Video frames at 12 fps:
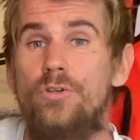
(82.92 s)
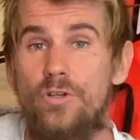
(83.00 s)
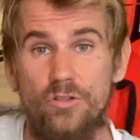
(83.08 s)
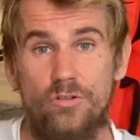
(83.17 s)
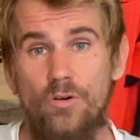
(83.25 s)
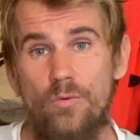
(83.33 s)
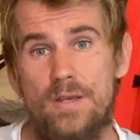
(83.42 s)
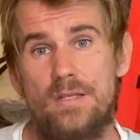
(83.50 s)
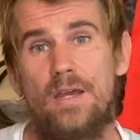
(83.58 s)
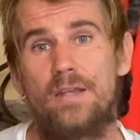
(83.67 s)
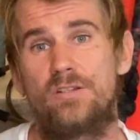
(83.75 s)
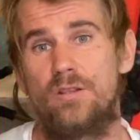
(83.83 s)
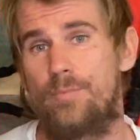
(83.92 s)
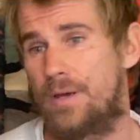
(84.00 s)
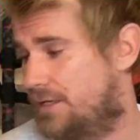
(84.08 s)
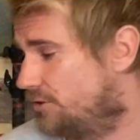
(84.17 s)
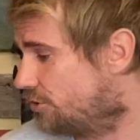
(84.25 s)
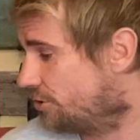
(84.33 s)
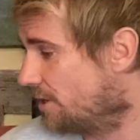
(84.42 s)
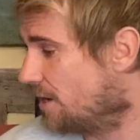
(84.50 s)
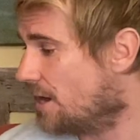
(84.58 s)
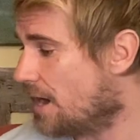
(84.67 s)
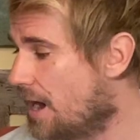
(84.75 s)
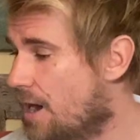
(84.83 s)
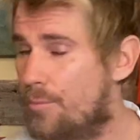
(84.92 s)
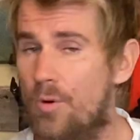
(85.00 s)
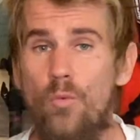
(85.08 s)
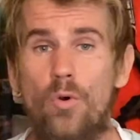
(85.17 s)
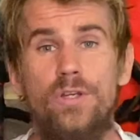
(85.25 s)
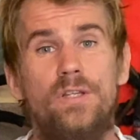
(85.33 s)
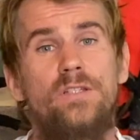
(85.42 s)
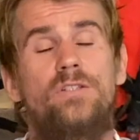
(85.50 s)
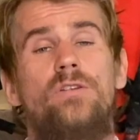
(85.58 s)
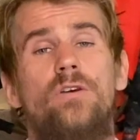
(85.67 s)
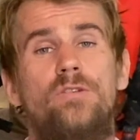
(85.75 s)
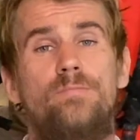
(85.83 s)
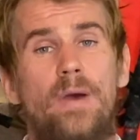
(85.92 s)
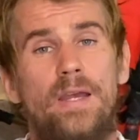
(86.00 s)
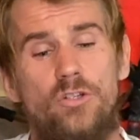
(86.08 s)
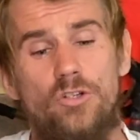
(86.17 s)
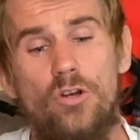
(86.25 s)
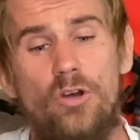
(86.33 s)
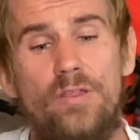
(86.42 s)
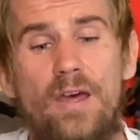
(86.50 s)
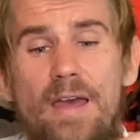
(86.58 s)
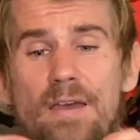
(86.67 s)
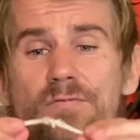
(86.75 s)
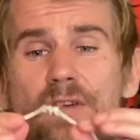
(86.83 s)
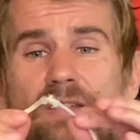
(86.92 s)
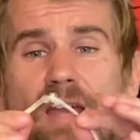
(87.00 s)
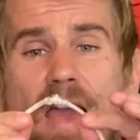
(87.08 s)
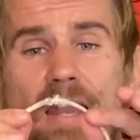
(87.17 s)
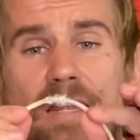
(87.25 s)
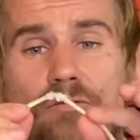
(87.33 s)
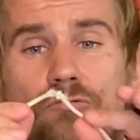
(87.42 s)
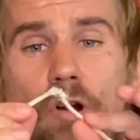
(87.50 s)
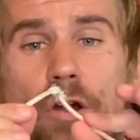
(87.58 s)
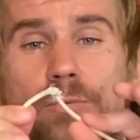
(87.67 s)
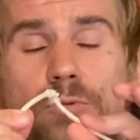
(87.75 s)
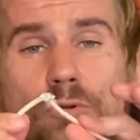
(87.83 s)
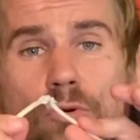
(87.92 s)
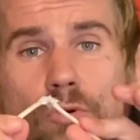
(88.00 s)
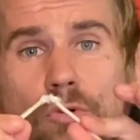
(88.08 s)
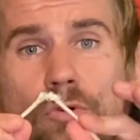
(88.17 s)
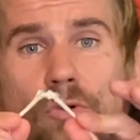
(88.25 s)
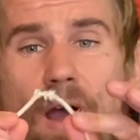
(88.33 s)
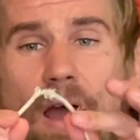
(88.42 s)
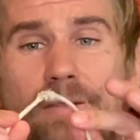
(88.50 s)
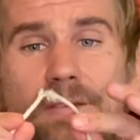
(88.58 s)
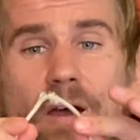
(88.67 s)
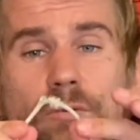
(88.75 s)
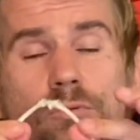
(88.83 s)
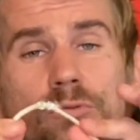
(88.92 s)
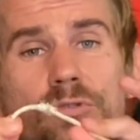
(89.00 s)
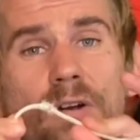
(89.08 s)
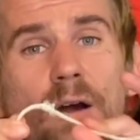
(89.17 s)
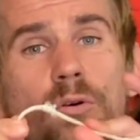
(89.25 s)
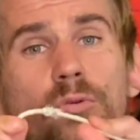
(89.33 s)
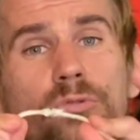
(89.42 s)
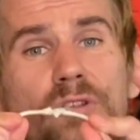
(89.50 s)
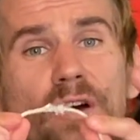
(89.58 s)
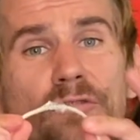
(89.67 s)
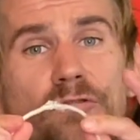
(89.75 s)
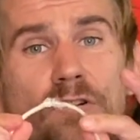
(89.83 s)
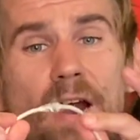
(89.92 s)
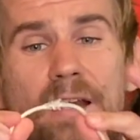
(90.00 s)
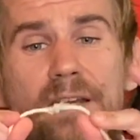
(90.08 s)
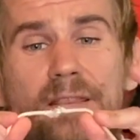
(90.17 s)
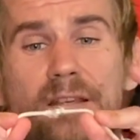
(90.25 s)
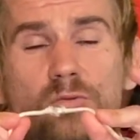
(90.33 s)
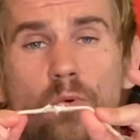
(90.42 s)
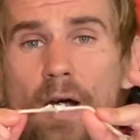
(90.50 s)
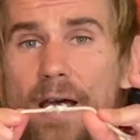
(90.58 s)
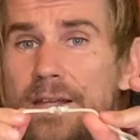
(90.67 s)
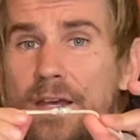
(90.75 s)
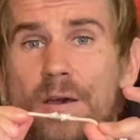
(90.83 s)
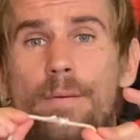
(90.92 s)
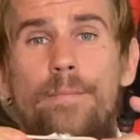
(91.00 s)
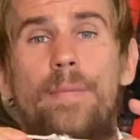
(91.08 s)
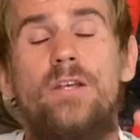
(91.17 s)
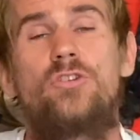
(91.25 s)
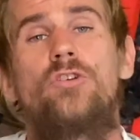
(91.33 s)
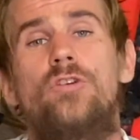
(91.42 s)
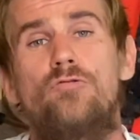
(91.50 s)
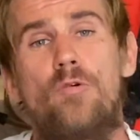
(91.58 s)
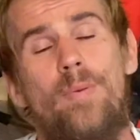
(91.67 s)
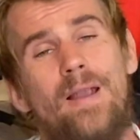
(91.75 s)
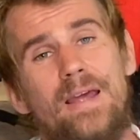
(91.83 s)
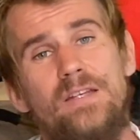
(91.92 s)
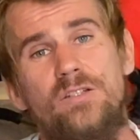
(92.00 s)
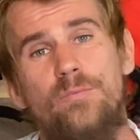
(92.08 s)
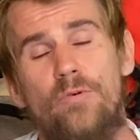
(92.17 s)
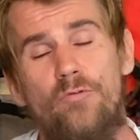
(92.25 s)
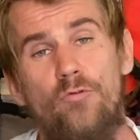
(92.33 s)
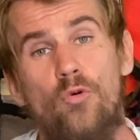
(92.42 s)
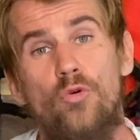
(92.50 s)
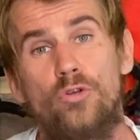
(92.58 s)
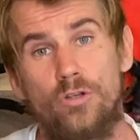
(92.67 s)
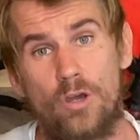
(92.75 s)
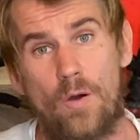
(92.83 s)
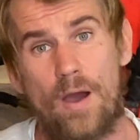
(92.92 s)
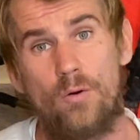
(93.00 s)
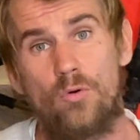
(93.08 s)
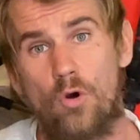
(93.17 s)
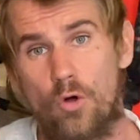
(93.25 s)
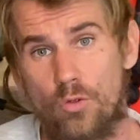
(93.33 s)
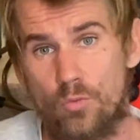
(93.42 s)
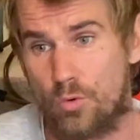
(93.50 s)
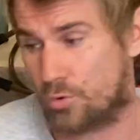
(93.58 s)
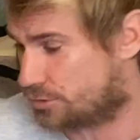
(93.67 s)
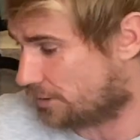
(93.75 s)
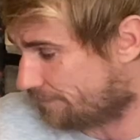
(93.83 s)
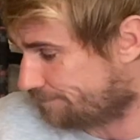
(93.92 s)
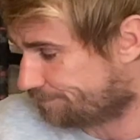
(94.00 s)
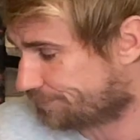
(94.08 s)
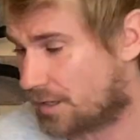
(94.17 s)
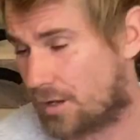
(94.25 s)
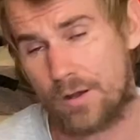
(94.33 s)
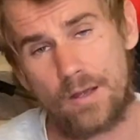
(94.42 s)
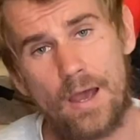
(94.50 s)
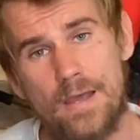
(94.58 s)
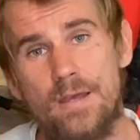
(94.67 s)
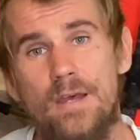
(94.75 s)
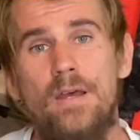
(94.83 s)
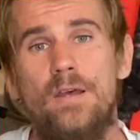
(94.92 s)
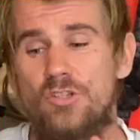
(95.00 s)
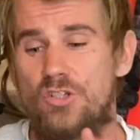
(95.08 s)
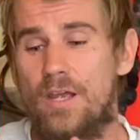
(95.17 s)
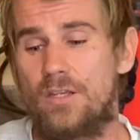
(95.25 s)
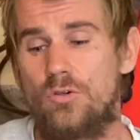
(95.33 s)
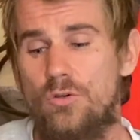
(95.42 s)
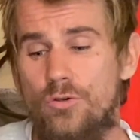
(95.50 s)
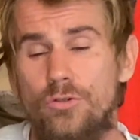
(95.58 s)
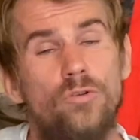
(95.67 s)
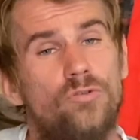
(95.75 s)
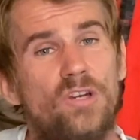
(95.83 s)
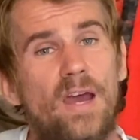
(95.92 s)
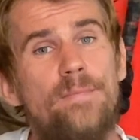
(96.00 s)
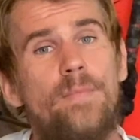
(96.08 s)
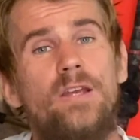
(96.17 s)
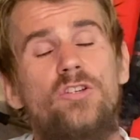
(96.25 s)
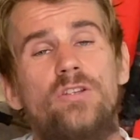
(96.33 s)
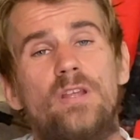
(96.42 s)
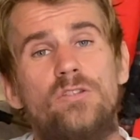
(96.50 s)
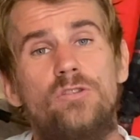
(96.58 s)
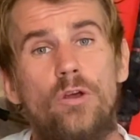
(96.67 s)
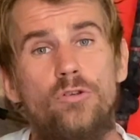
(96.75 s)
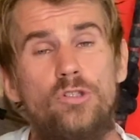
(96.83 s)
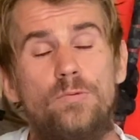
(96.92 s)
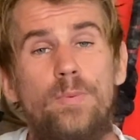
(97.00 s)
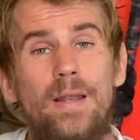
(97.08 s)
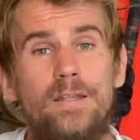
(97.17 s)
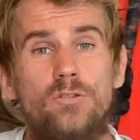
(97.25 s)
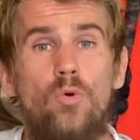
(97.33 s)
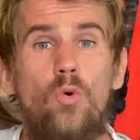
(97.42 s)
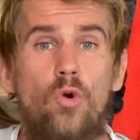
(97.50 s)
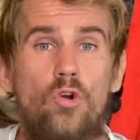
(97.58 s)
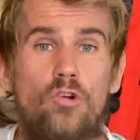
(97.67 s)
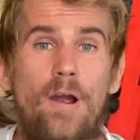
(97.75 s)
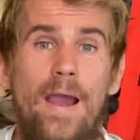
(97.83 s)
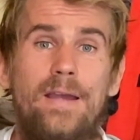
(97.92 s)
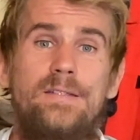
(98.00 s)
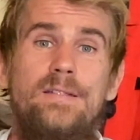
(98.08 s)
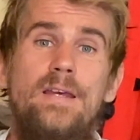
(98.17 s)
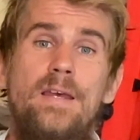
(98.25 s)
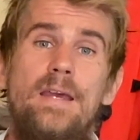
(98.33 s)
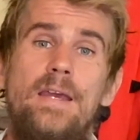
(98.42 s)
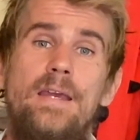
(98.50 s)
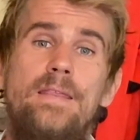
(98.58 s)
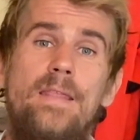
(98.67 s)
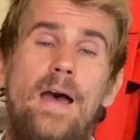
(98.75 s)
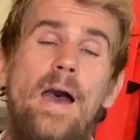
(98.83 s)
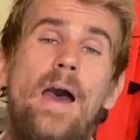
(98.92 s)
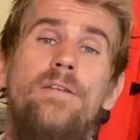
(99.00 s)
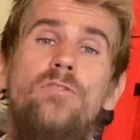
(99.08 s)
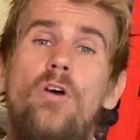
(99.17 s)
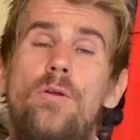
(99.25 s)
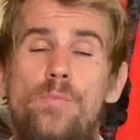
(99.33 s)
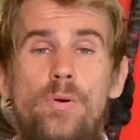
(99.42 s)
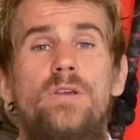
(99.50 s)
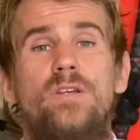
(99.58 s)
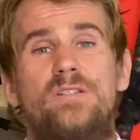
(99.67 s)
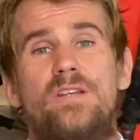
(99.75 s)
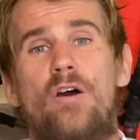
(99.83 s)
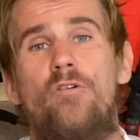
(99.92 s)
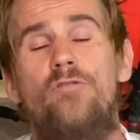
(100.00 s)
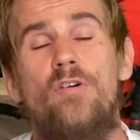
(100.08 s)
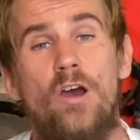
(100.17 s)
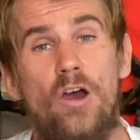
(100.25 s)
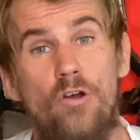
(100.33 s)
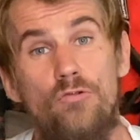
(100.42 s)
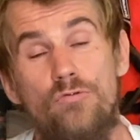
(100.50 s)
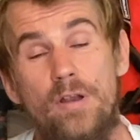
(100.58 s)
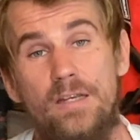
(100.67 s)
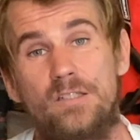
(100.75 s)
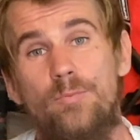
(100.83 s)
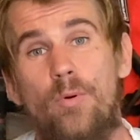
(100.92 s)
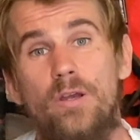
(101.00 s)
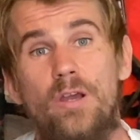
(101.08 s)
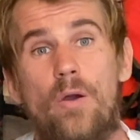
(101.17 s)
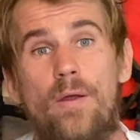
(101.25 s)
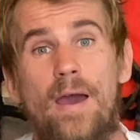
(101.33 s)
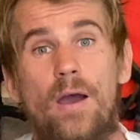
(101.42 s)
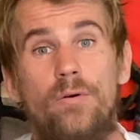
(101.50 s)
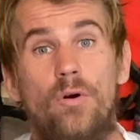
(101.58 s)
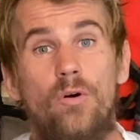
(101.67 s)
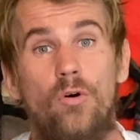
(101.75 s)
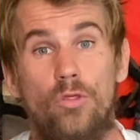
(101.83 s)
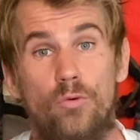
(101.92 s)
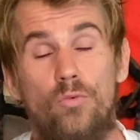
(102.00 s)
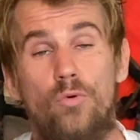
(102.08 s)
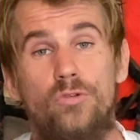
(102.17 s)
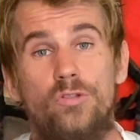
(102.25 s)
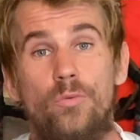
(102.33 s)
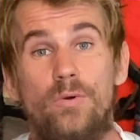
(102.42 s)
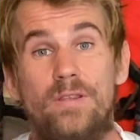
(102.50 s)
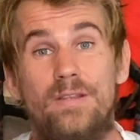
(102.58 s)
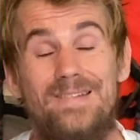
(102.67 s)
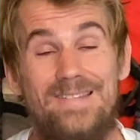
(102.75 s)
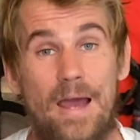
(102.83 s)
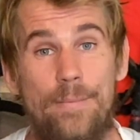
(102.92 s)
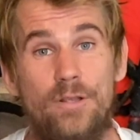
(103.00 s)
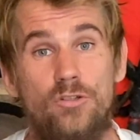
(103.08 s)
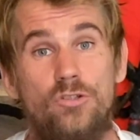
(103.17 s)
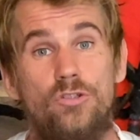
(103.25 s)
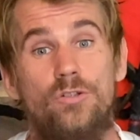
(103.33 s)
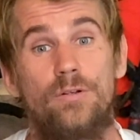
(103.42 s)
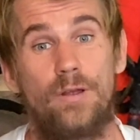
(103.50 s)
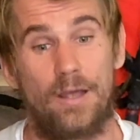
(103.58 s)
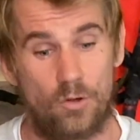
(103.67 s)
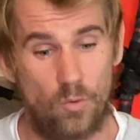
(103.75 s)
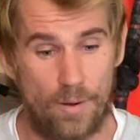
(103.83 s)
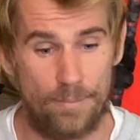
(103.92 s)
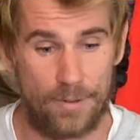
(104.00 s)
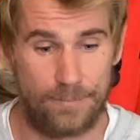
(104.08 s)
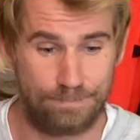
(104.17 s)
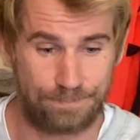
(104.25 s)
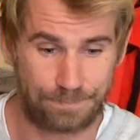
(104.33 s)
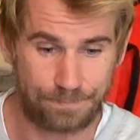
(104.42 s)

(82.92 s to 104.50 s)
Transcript: you can do it when you get to the beach. But what you need to do is make sure that if there's any ropes or downhauls or outhauls that are frayed in this way, make sure you replace them before you go out on the water. Okay, check your UJ, make sure there's no splits or cracks in that, and don't put yourself at risk by going out on the water with damaged equipment.